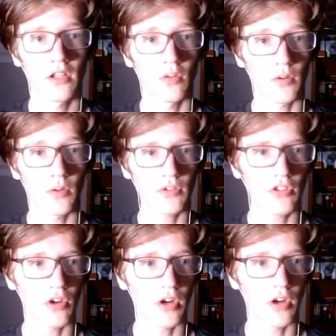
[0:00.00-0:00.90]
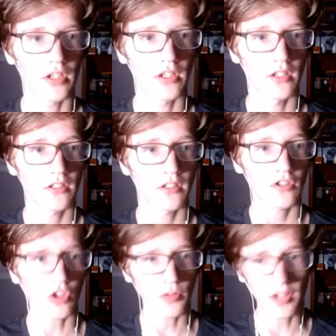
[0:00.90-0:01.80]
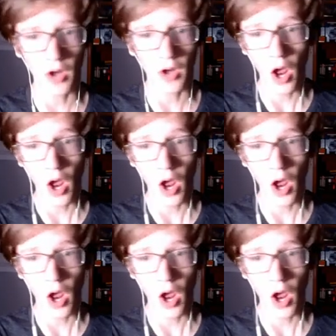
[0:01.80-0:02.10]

Where's the dog? Dog's right there.